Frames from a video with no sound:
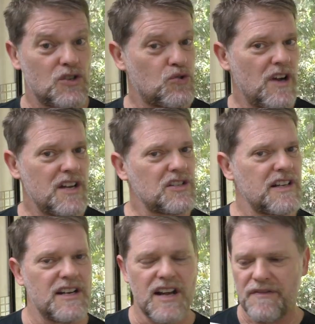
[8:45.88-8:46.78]

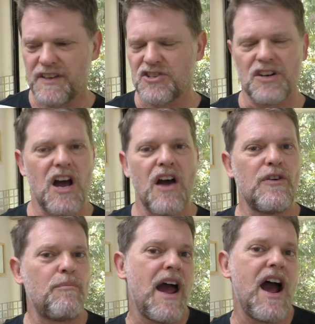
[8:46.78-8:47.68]
Strangely enough, it's not
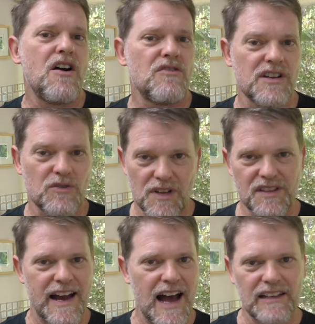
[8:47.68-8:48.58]
overpowering
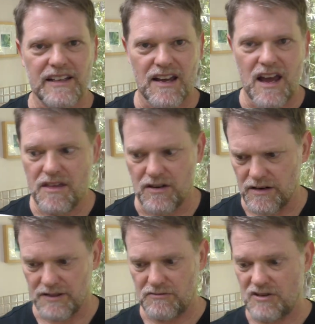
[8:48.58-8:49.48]
with garlic
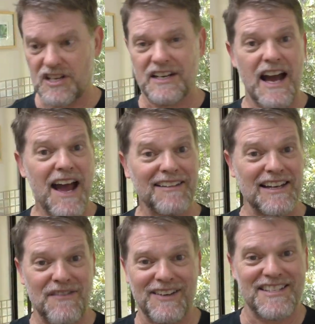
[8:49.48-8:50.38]
either. You can
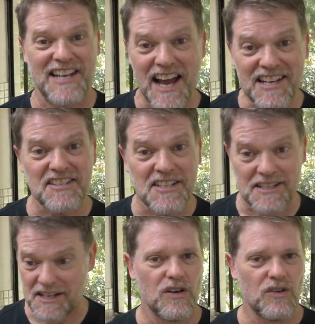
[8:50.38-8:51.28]
hardly even taste
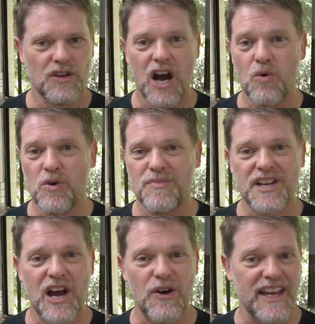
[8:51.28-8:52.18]
it. Although I wouldn't be
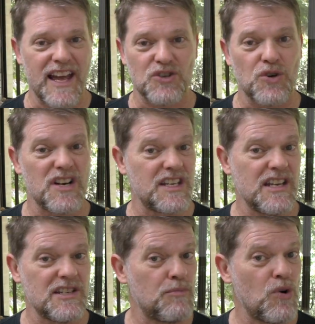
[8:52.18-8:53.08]
going out trying to
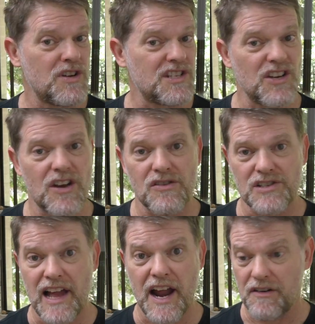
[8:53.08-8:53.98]
kiss boys and
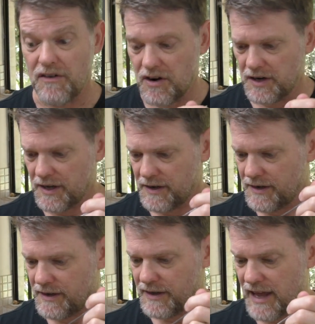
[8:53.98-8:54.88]
girls later on.
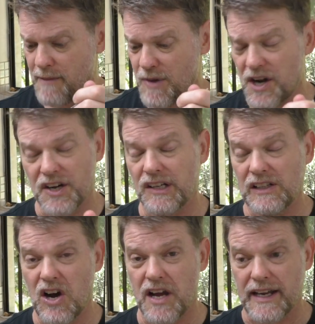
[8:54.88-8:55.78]
They might
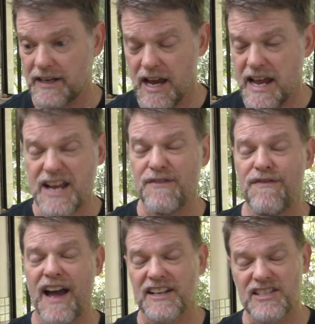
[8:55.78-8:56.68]
not like it. In
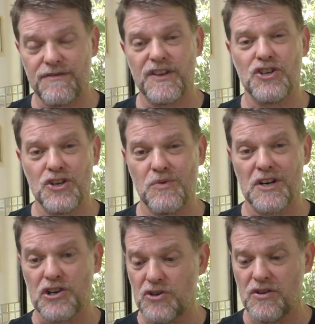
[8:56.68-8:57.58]
fact, if you do
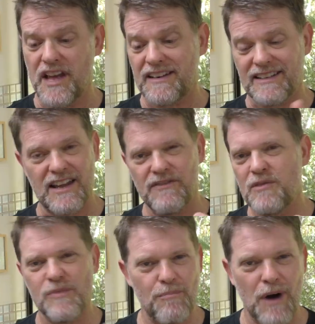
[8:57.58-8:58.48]
want to do that, give
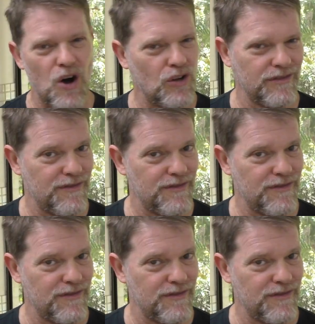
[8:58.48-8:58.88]
them a bowl